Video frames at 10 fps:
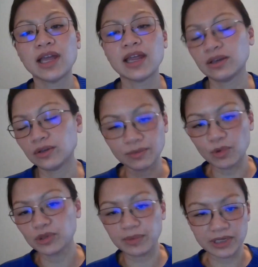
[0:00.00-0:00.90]
and
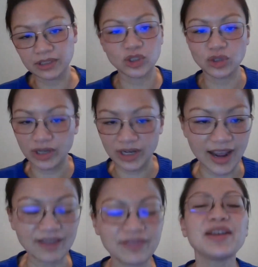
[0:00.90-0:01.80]
most places
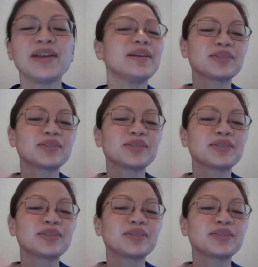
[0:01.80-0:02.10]
shouldn't have,